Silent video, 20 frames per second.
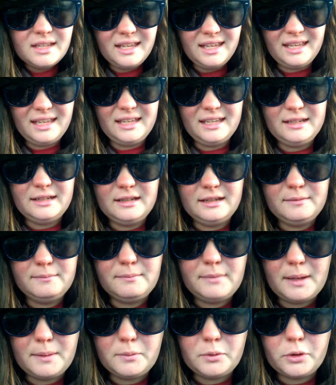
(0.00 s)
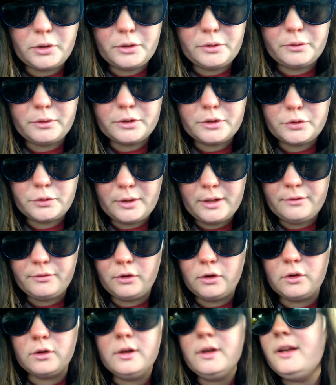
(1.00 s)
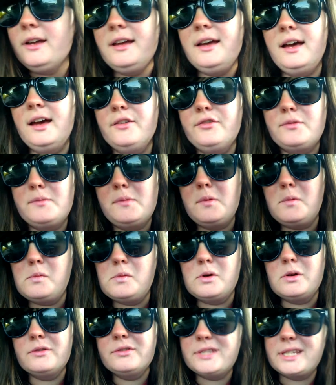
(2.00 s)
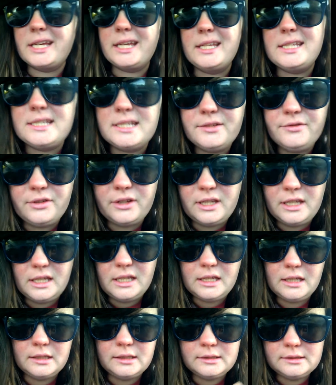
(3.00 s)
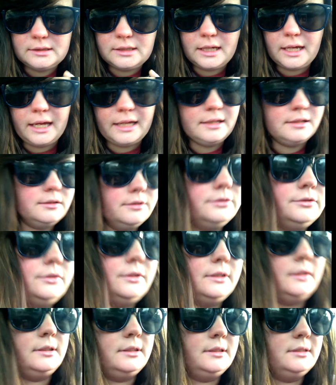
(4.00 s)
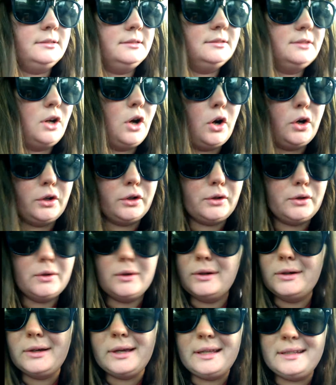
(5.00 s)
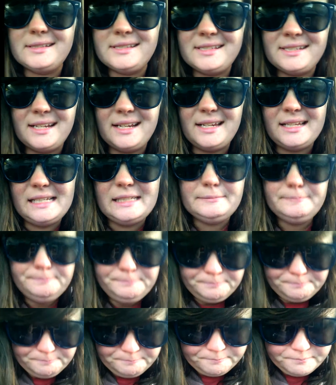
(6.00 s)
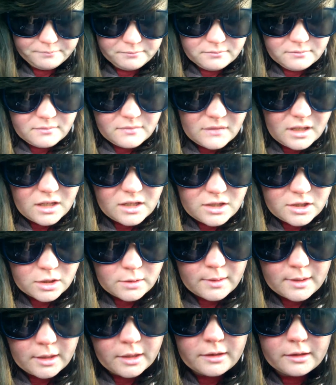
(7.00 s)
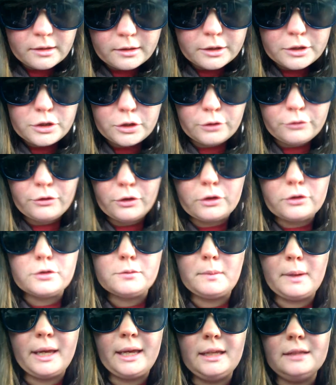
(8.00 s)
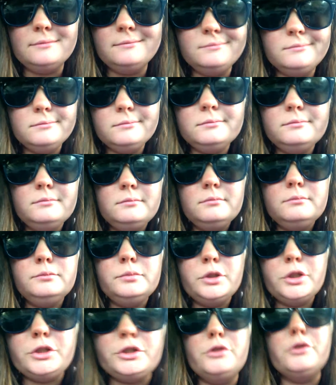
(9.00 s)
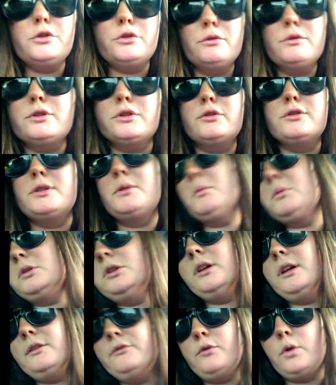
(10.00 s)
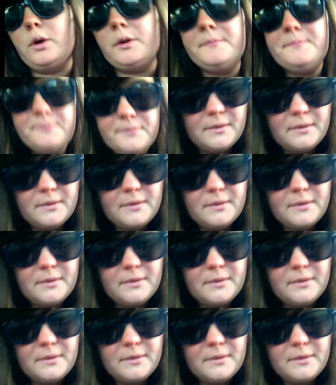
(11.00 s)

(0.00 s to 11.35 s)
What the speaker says: in memory retrieval from a more scientific-y kind of article and study. So we thought that the two of those might produce the results that we're looking for.